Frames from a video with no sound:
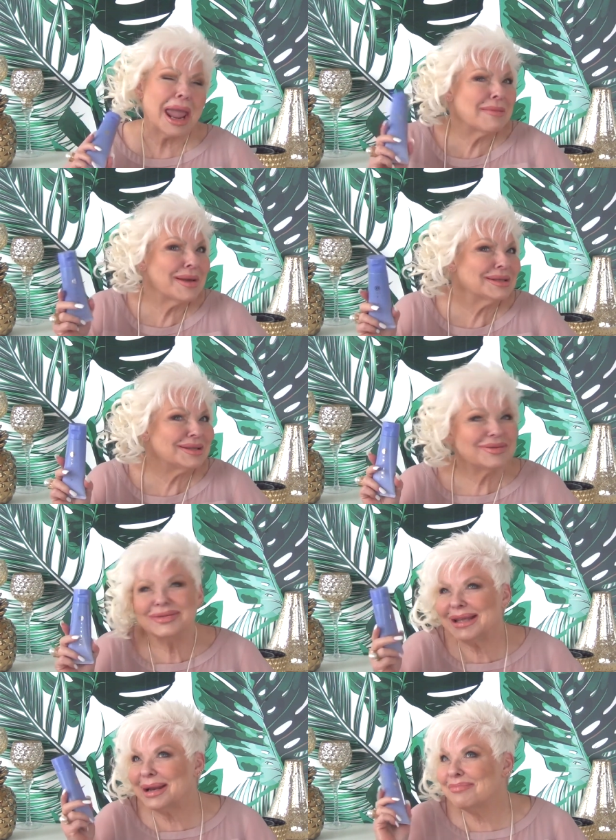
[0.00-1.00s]
they must have
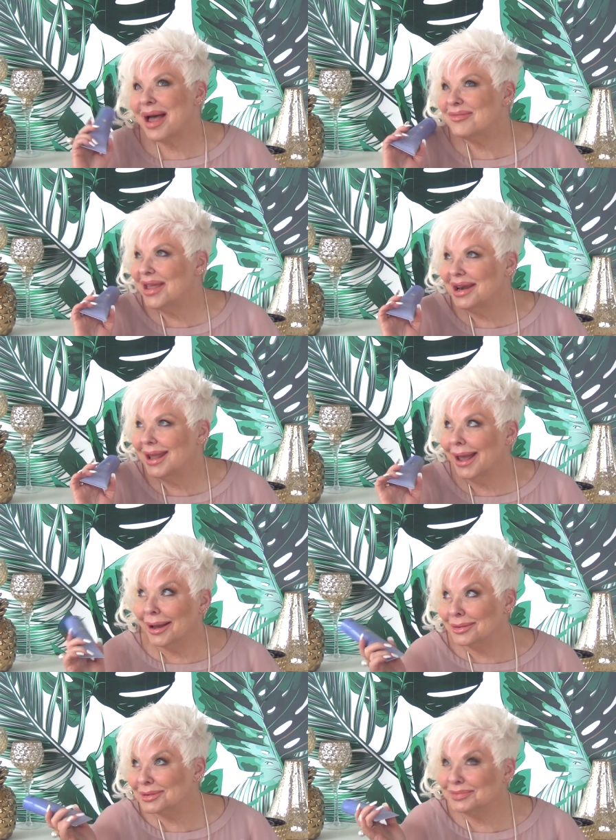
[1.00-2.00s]
seen my
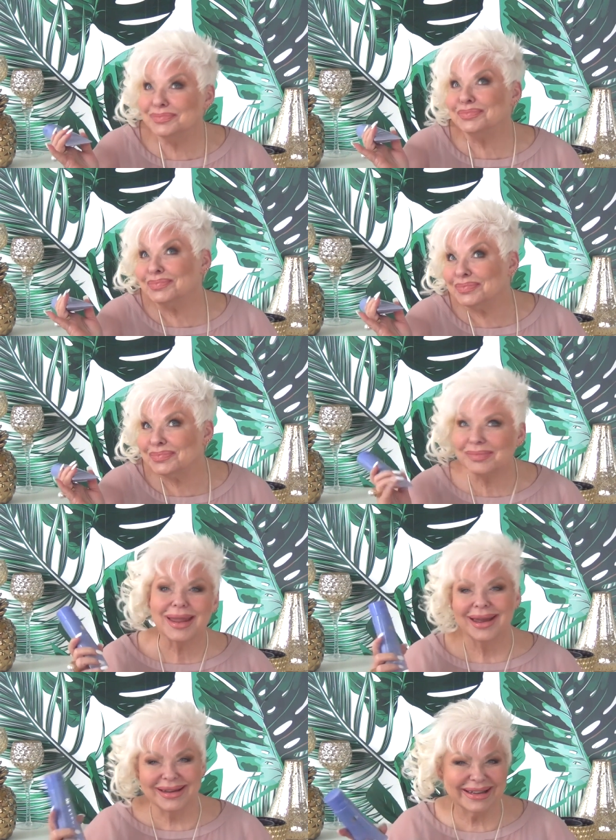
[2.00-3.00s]
videos.
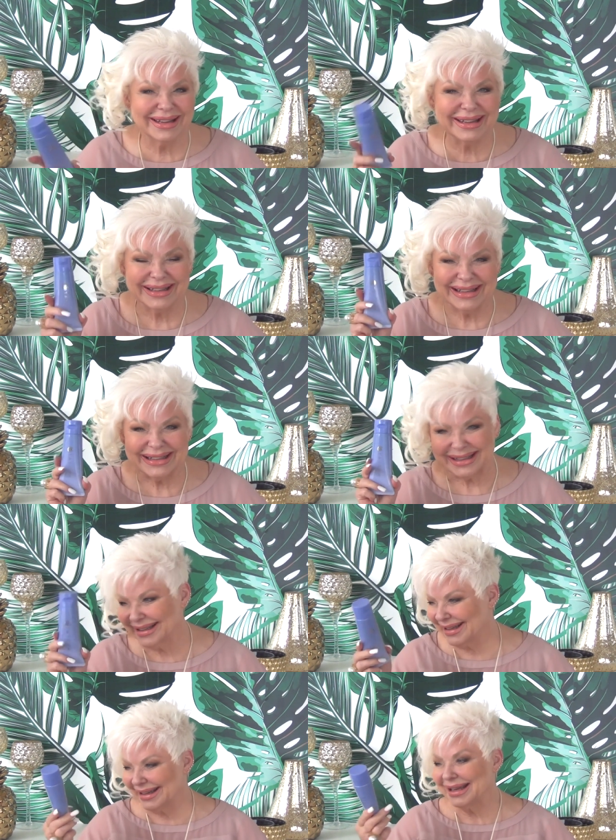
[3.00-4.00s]

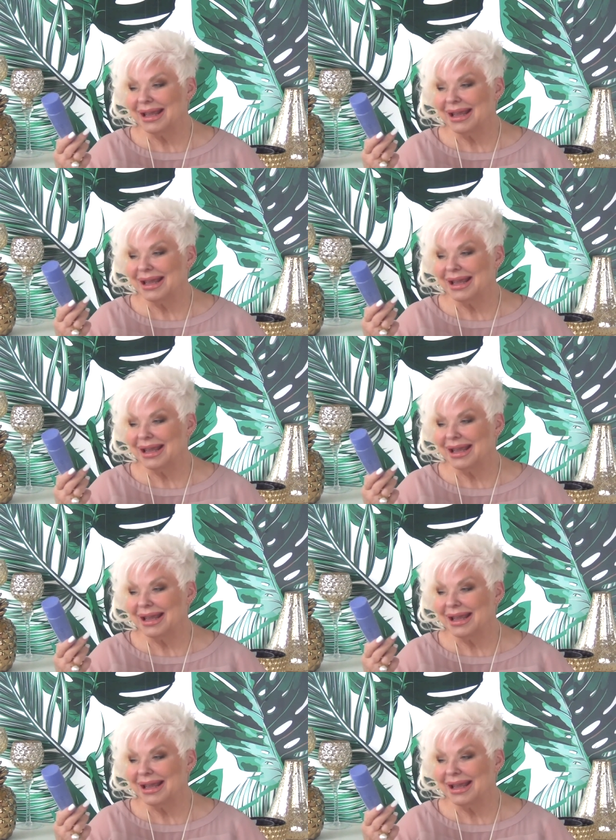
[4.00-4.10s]
Hmm.